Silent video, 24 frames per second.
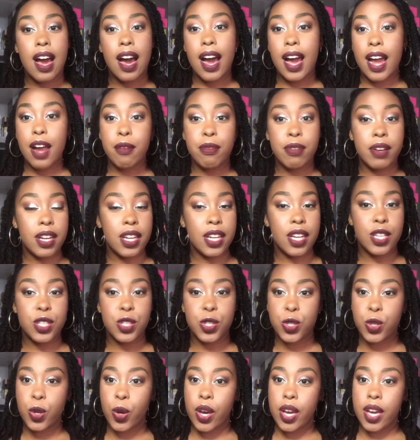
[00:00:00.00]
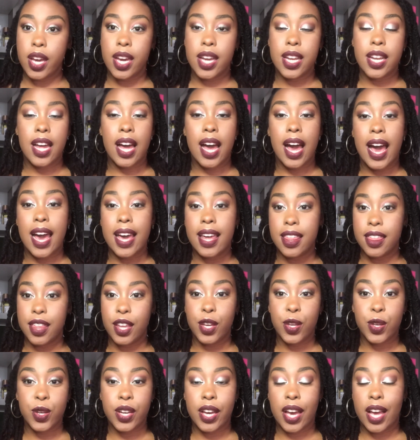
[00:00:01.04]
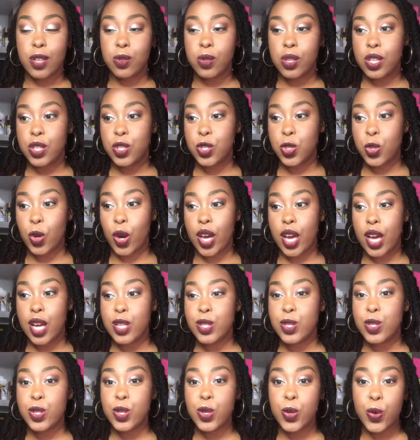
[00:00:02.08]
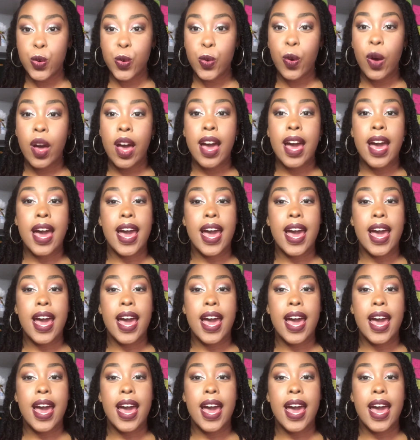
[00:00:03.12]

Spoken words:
I really enjoy it. I think you guys will enjoy it too.